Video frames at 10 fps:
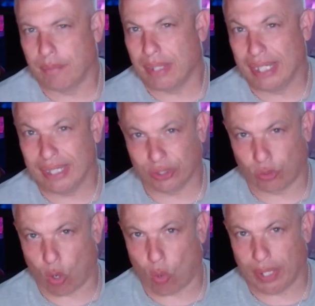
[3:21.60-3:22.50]
his
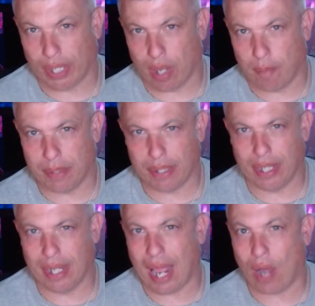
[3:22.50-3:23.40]
growing up
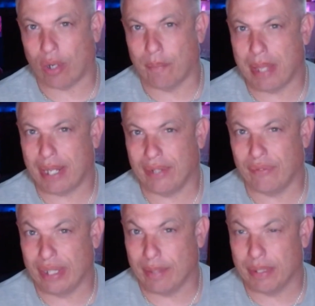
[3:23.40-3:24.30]
and how competitive
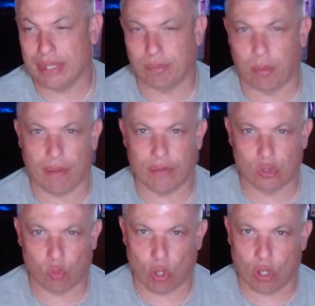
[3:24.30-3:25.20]
him and his brothers
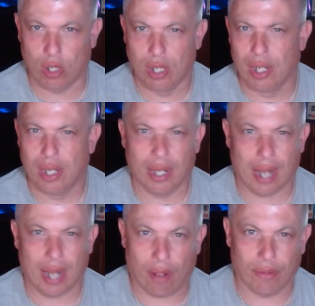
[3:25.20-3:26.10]
were, and
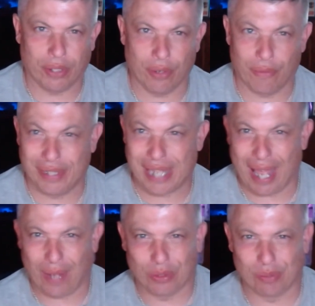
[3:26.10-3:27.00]
how, you know, the
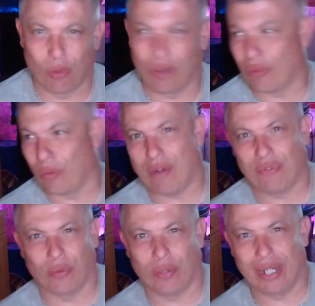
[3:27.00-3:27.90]
dad was more of a
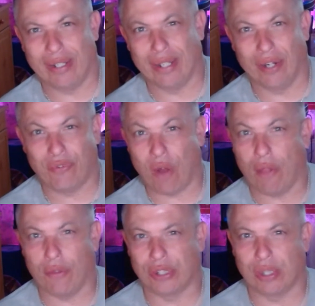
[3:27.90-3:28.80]
referee than a
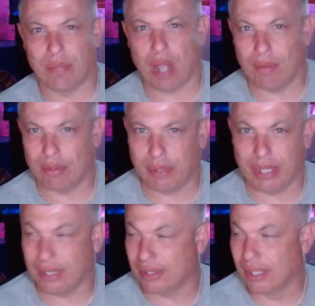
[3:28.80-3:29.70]
father sometimes
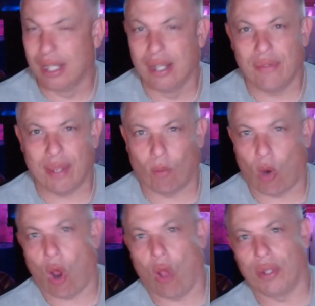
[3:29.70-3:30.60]
because they were
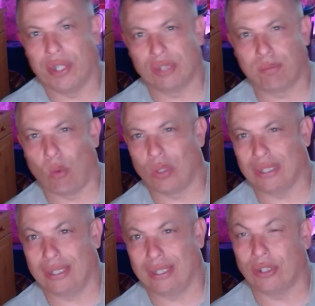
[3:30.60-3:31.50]
all into sports. I
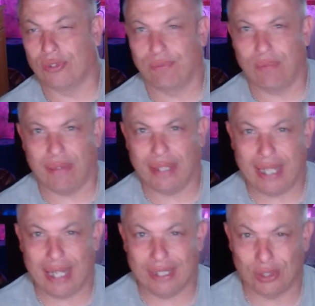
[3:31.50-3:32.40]
think
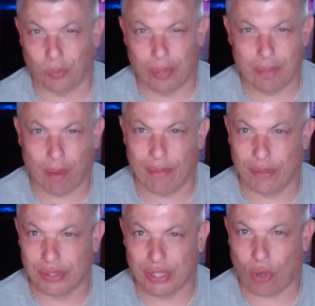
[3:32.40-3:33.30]
he has 3
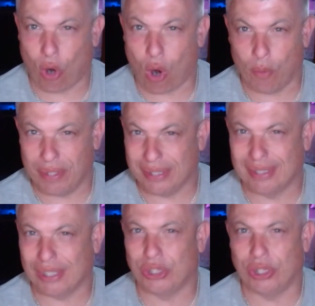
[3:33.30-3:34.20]
brothers and they're all within
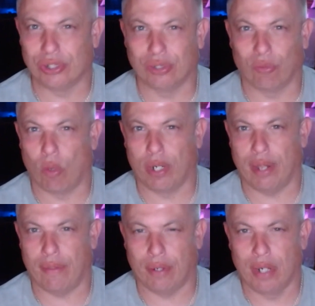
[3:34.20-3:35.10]
6 years of one
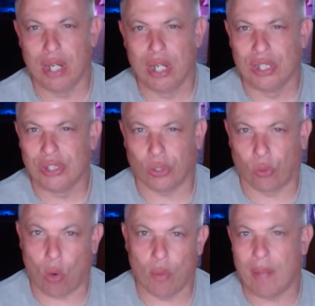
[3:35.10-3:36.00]
another. So
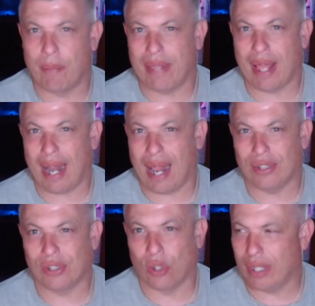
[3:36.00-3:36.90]
growing up in that
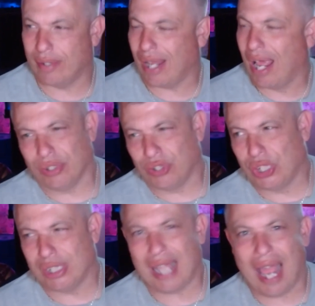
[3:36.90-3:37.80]
household and
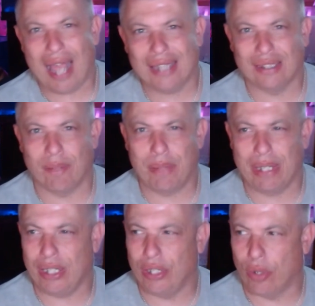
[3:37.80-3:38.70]
just has to be,
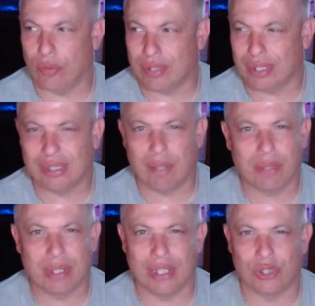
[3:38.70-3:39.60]
you know,
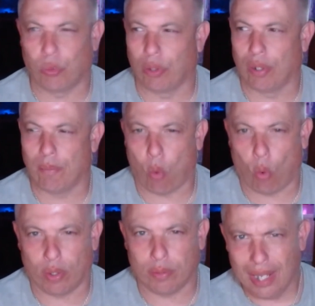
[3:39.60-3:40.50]
something that's real
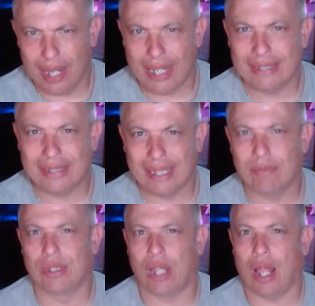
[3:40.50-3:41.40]
important. He
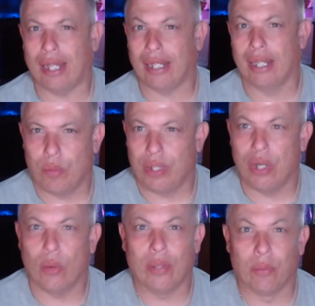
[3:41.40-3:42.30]
seems like, you
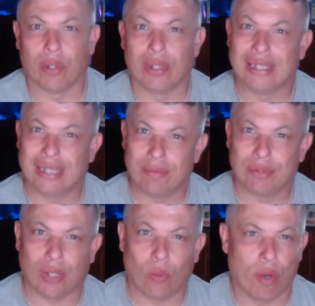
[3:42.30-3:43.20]
know, he really seems
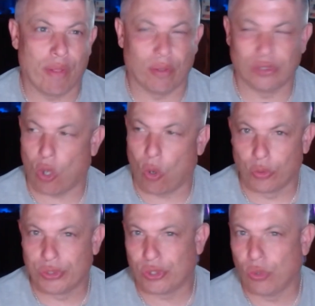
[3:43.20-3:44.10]
like one of those
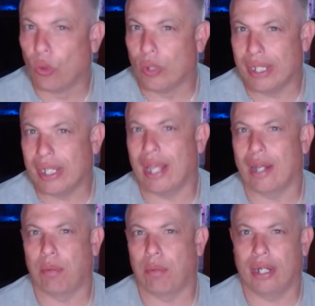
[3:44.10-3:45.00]
old school Indiana
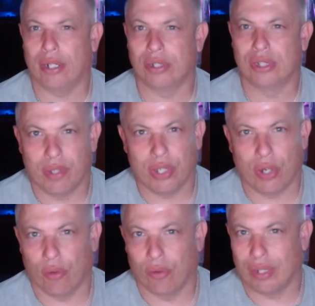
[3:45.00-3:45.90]
players. You
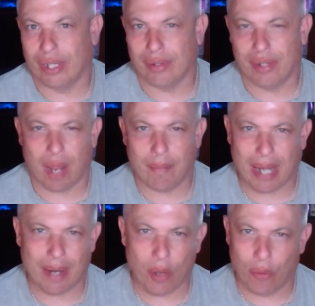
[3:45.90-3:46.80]
know, I mean,
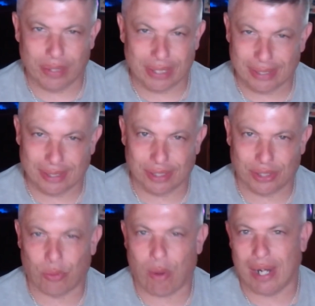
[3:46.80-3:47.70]
I know that this isn't
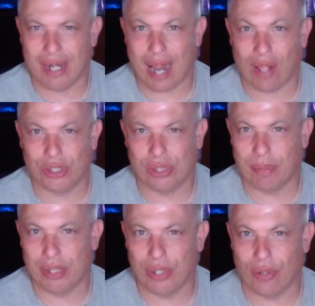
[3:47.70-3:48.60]
the right analogy,
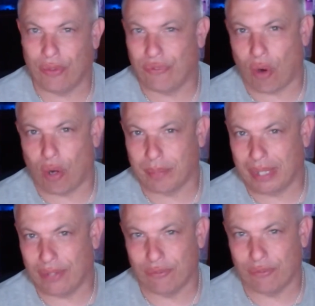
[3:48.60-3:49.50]
but, you know, the farm
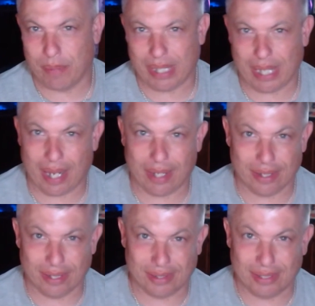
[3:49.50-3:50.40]
kid from Indiana
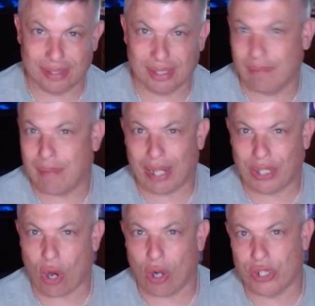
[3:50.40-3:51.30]
that sits in the
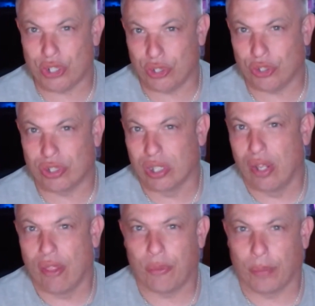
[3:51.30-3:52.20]
backyard and shoots
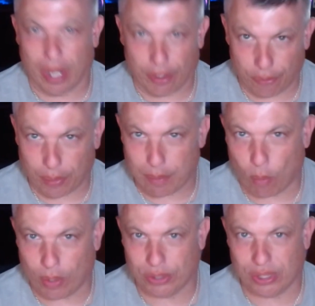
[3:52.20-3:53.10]
300
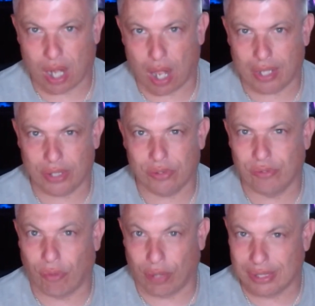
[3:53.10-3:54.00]
three-pointers a night
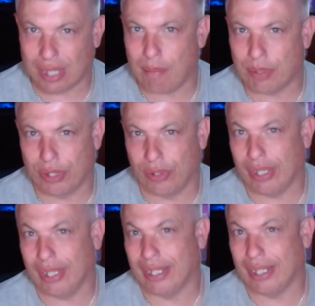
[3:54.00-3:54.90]
for his
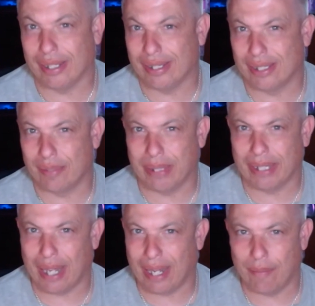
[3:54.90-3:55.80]
opportunity to get into the big
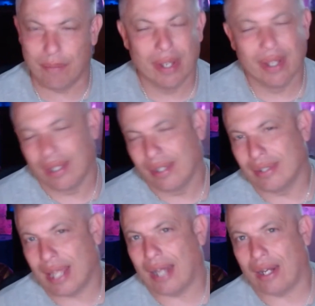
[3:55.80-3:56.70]
game,
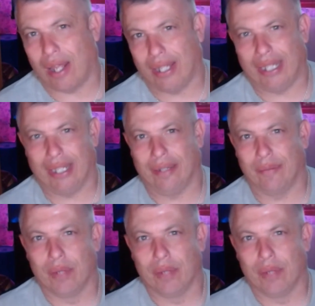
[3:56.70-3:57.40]
that kind of kid.